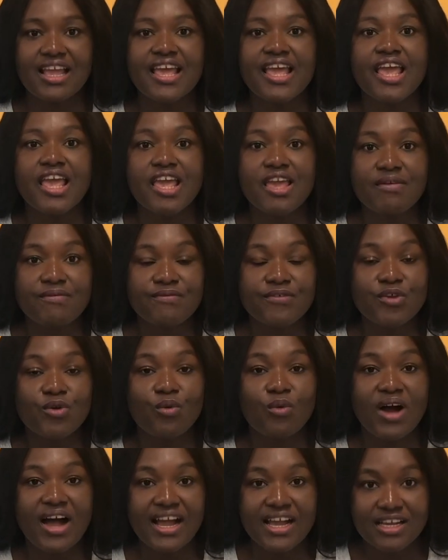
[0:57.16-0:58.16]
If you
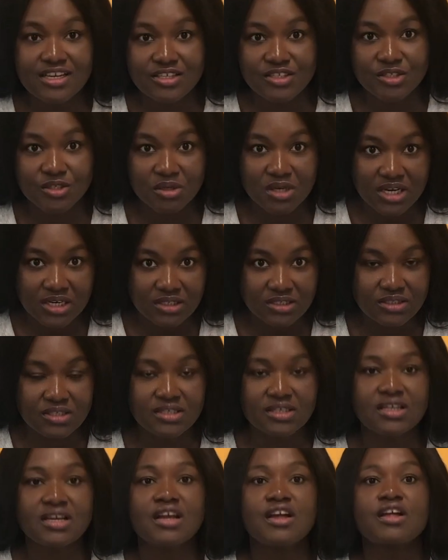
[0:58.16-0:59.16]
are a student,
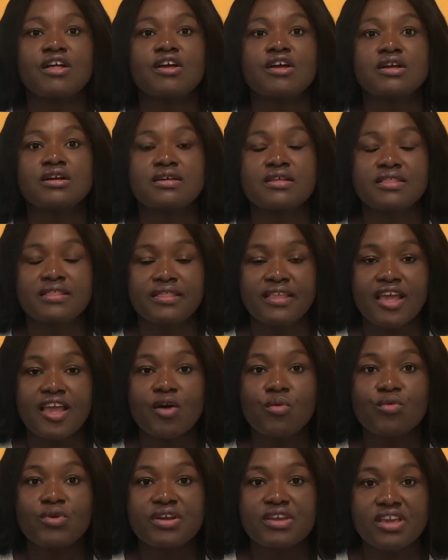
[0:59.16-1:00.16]
they
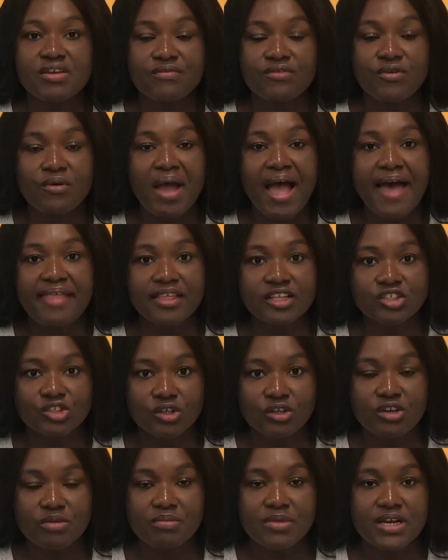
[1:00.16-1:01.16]
will give you other
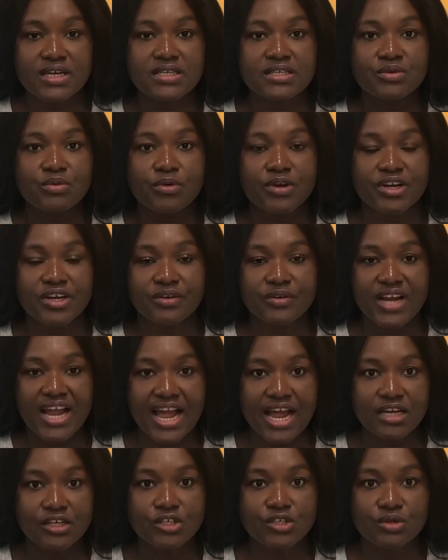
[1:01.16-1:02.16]
documents with
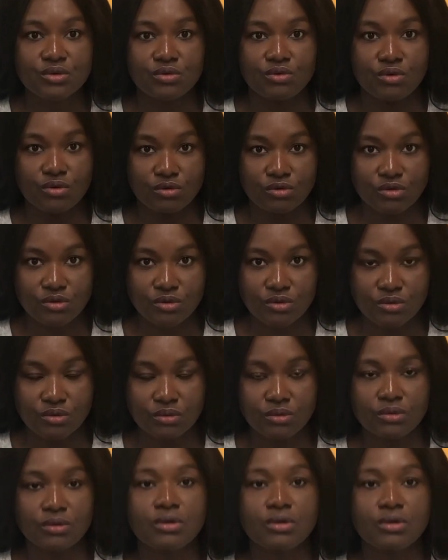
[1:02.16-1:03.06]
regard to your school.